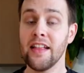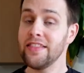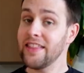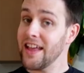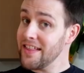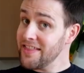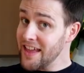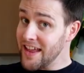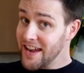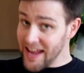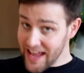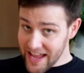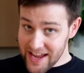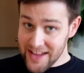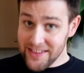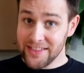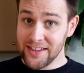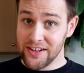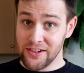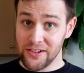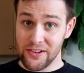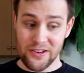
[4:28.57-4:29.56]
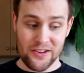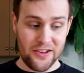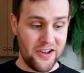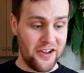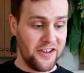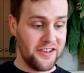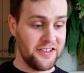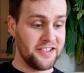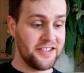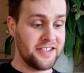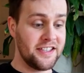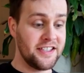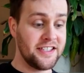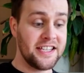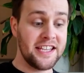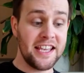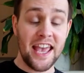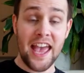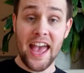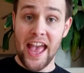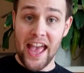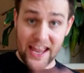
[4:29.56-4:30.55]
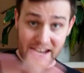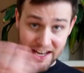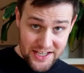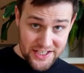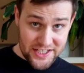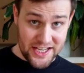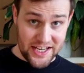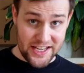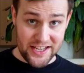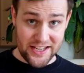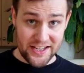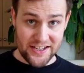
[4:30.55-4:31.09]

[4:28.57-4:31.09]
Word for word: They then eat the glucose to get energy